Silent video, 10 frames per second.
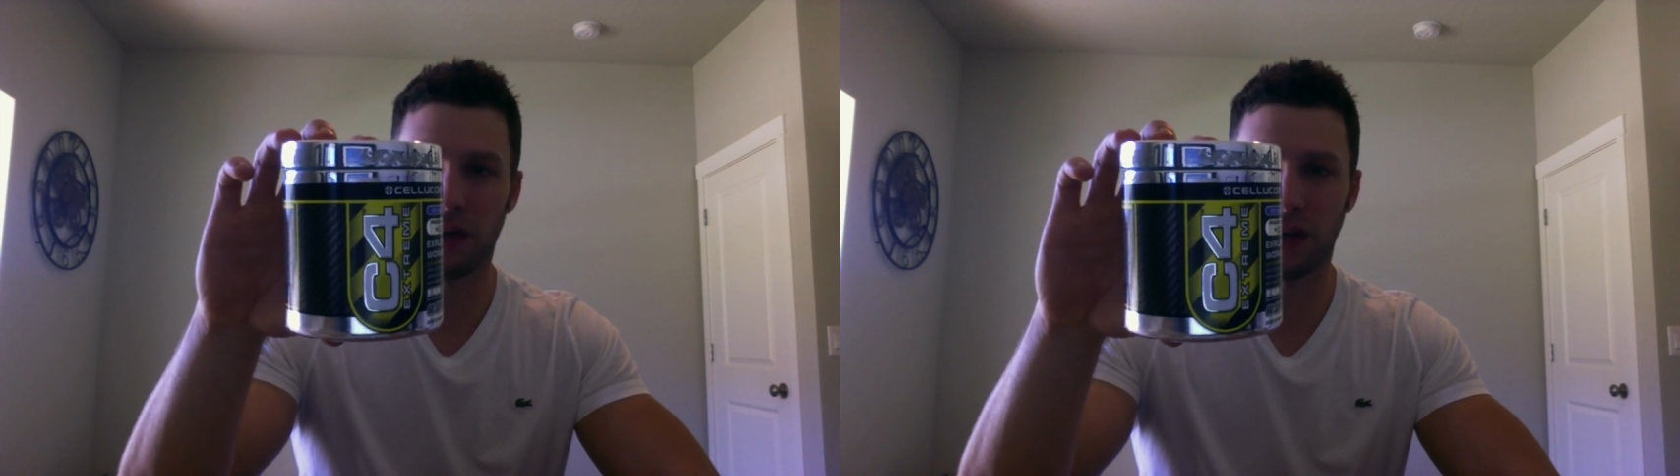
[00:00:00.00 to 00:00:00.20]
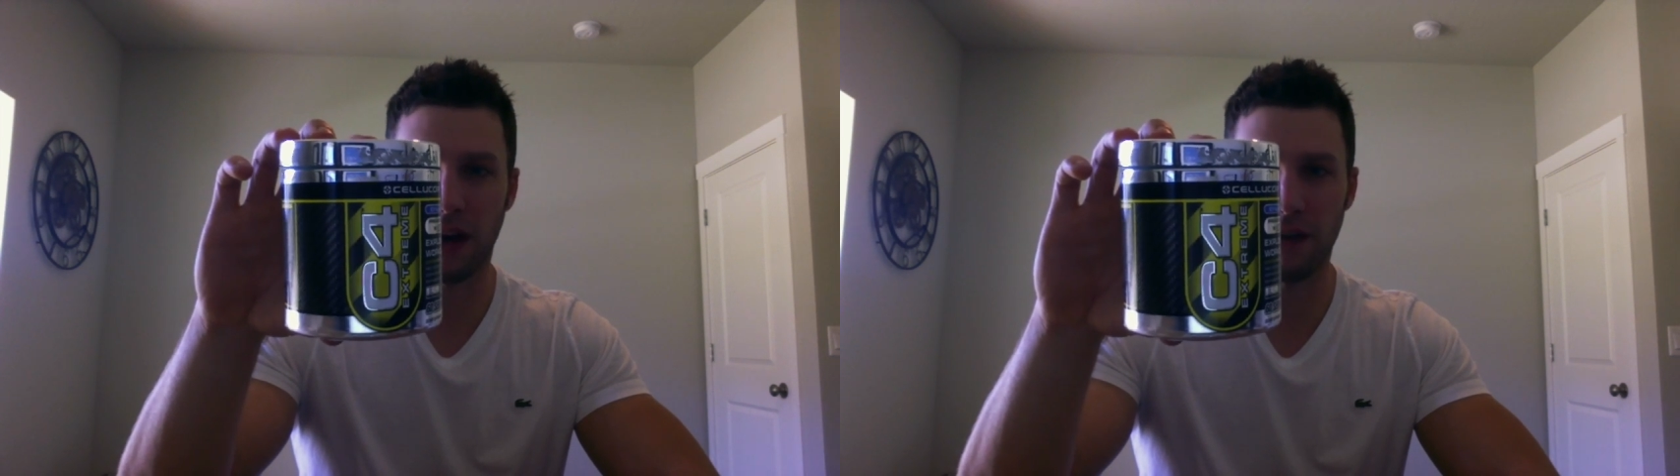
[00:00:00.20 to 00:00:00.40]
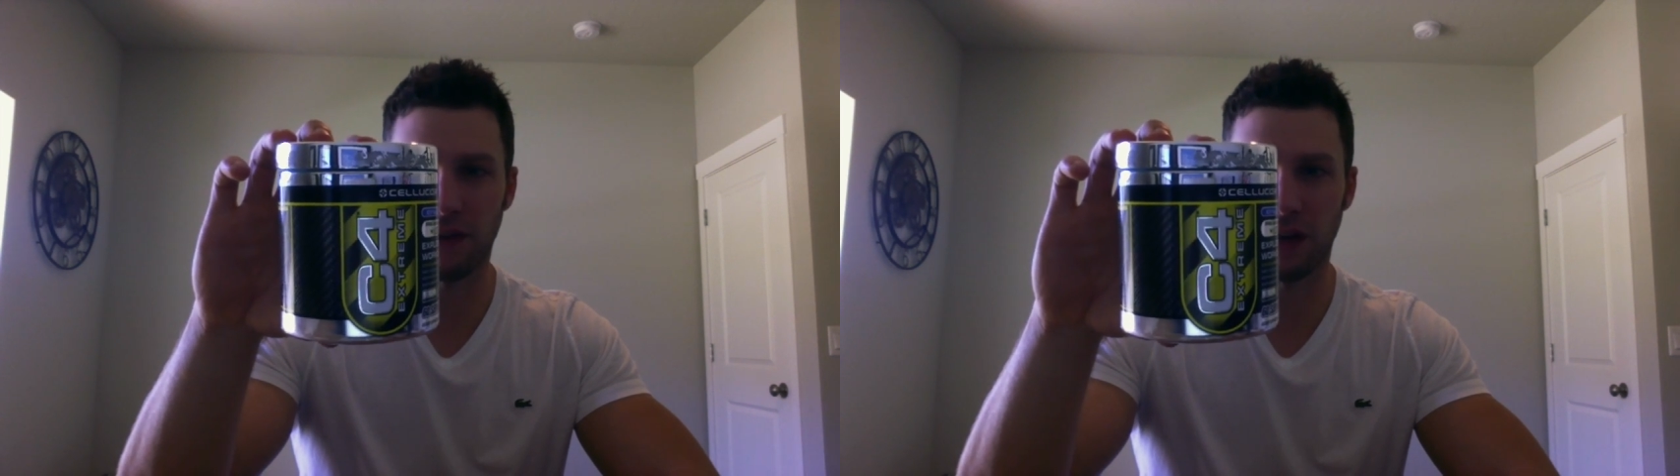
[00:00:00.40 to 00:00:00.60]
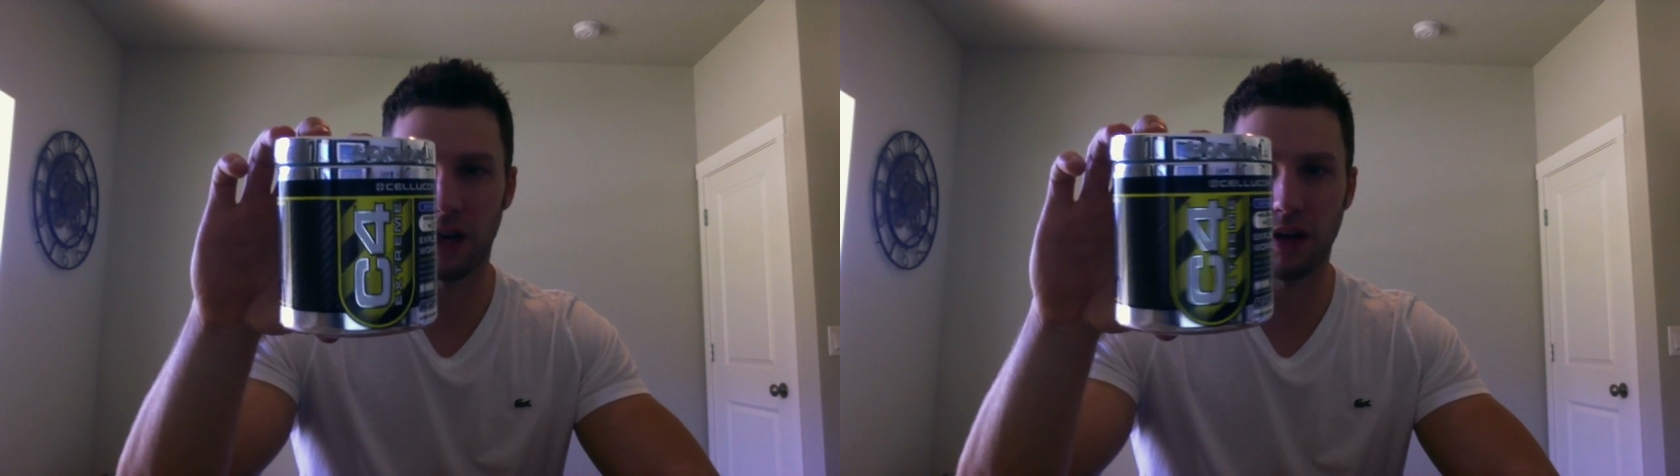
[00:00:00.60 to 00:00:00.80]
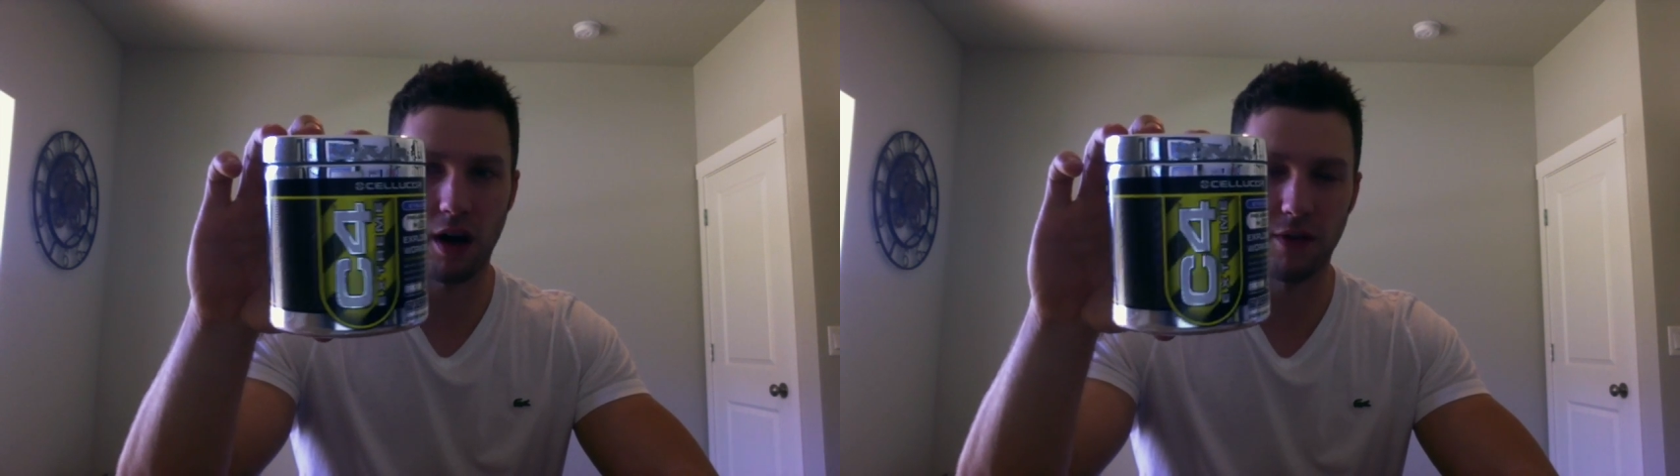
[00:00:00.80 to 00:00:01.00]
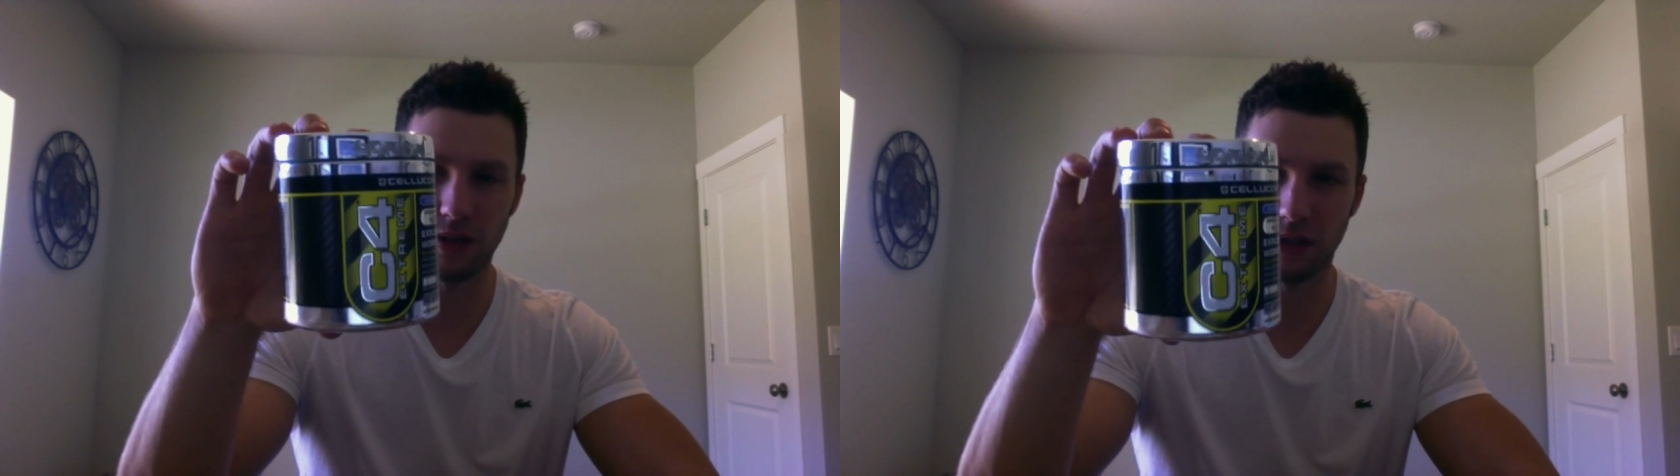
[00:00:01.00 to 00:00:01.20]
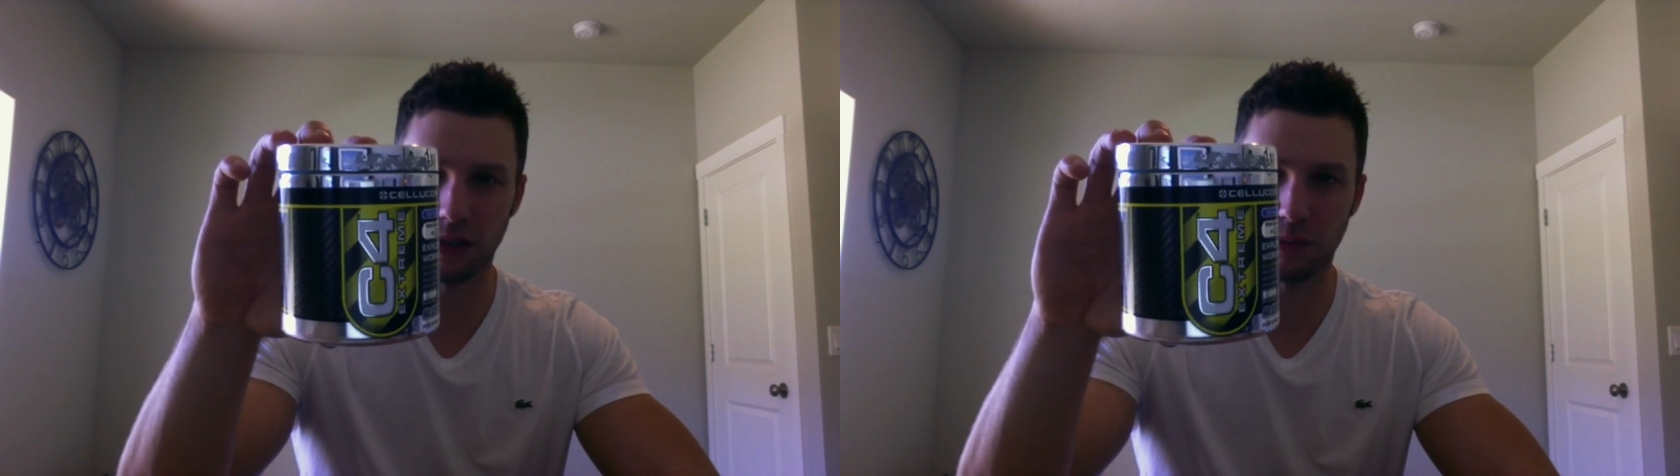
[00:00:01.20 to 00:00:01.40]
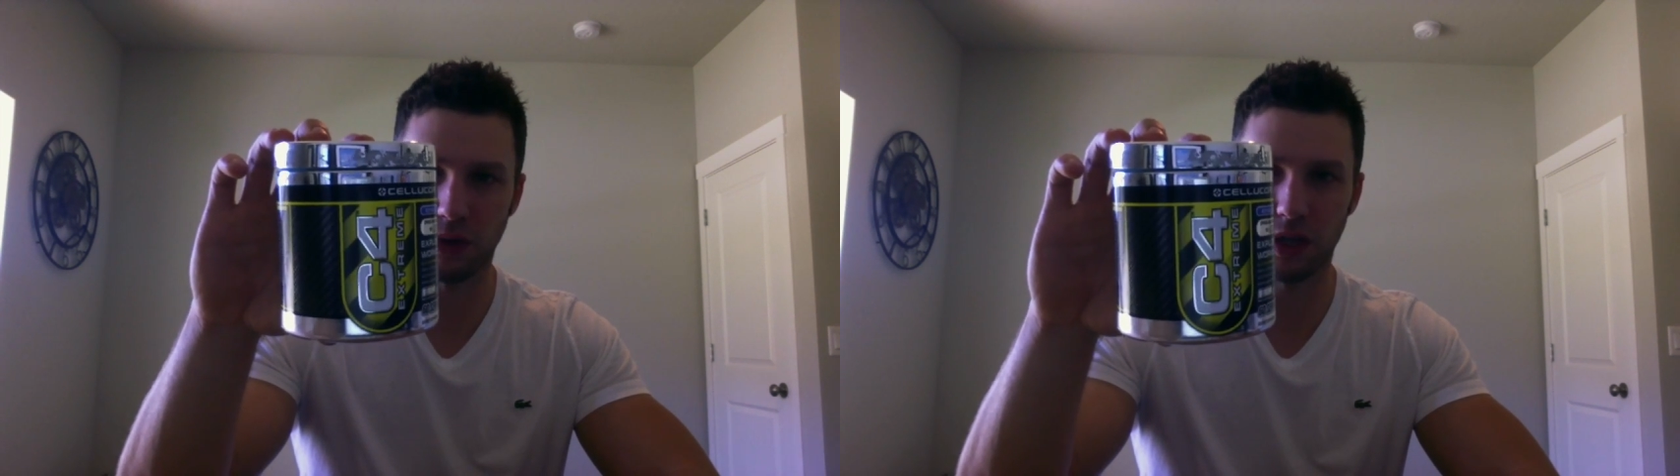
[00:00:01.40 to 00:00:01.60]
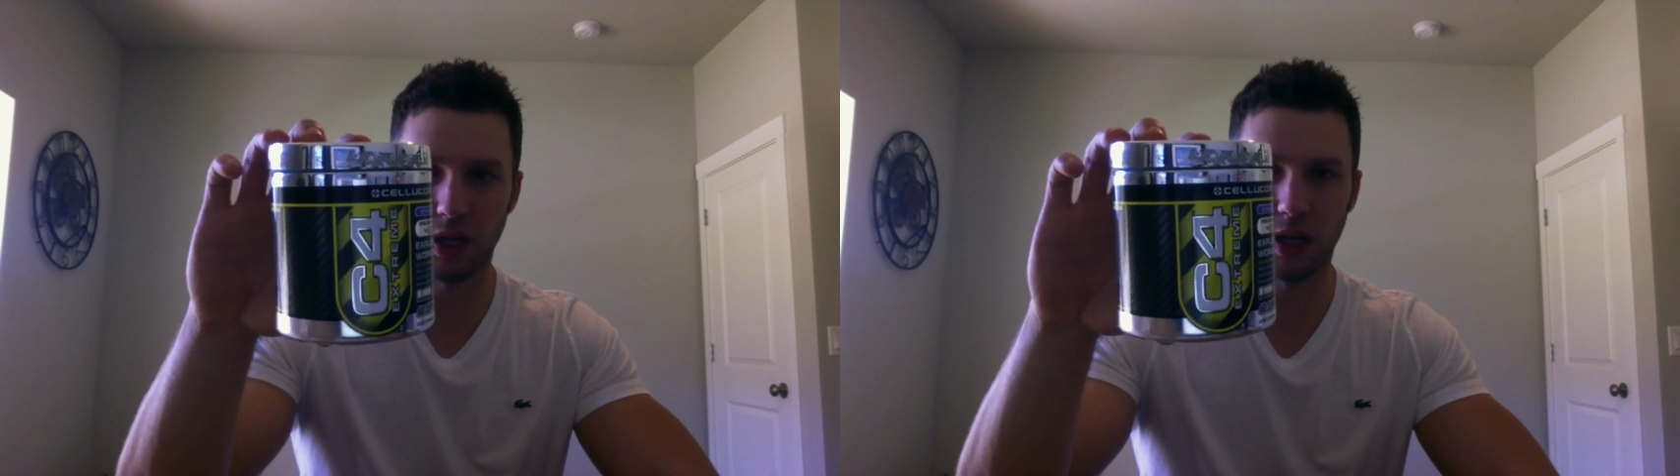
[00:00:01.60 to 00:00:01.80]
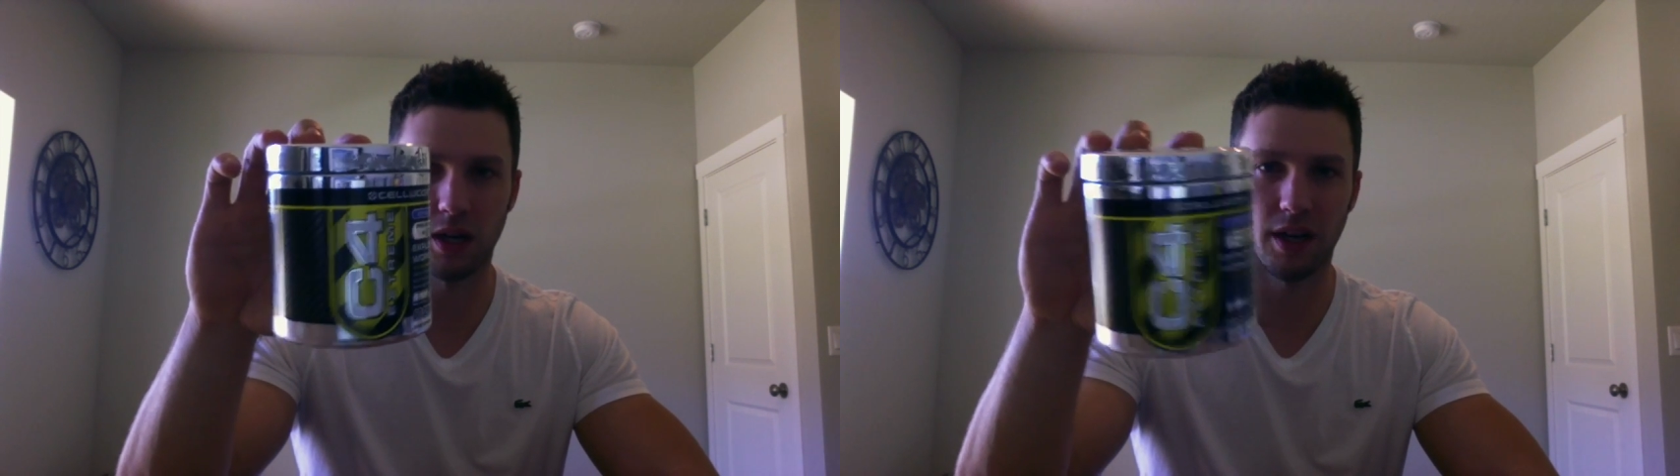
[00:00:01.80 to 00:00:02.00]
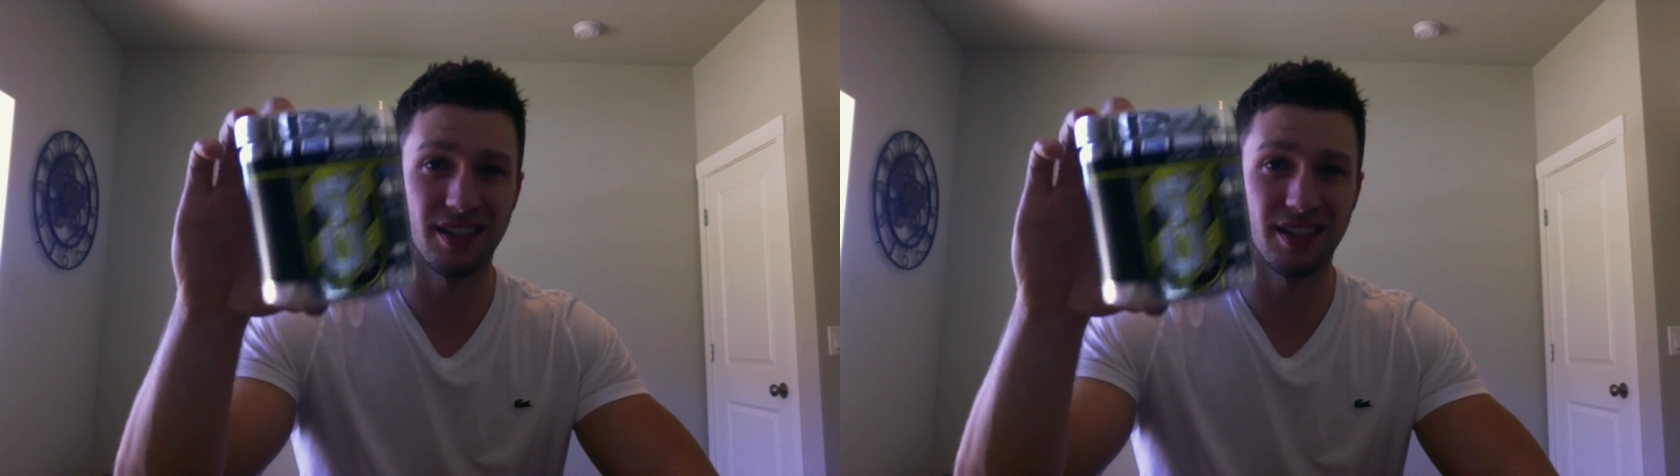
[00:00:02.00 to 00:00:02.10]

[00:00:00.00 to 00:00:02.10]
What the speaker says: the caffeine obviously is pretty good.